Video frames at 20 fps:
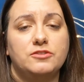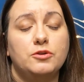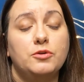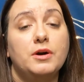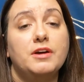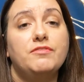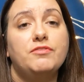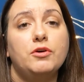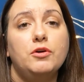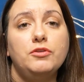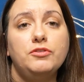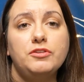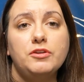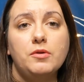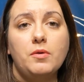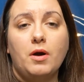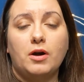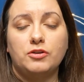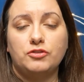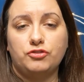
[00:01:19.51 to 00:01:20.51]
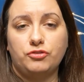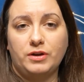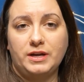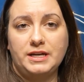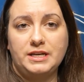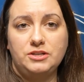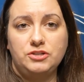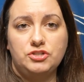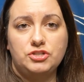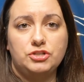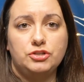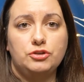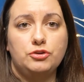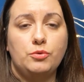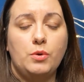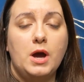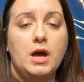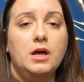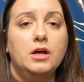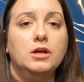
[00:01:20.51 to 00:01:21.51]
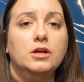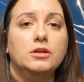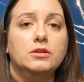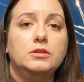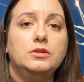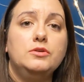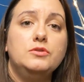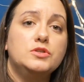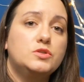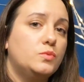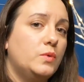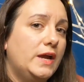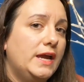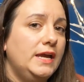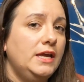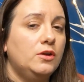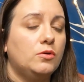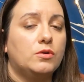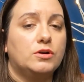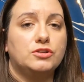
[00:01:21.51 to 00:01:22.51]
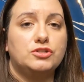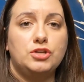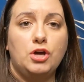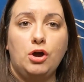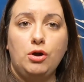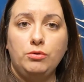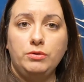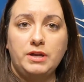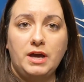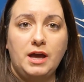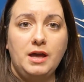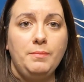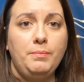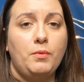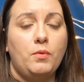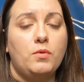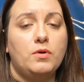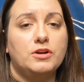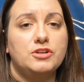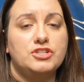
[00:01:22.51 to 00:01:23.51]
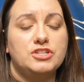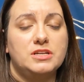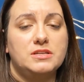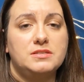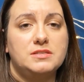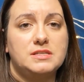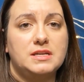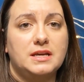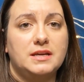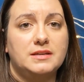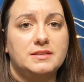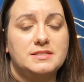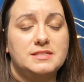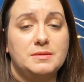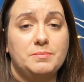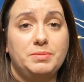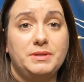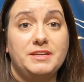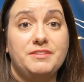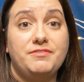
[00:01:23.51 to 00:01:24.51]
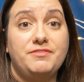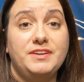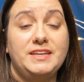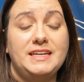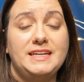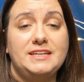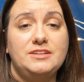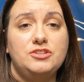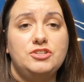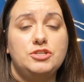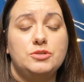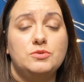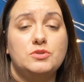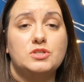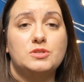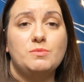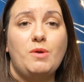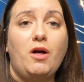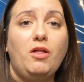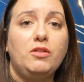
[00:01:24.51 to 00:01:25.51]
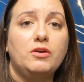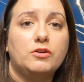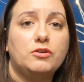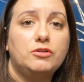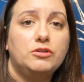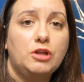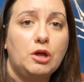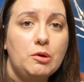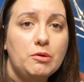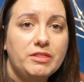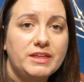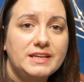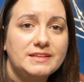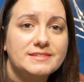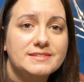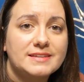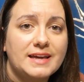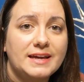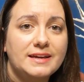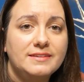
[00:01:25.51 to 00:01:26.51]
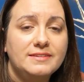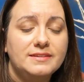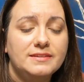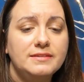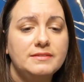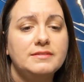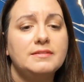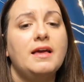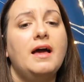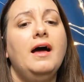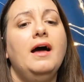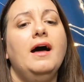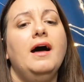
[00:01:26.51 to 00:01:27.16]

So if those of you are trying to lose weight or tone up or just simply fit into smaller clothing sizes,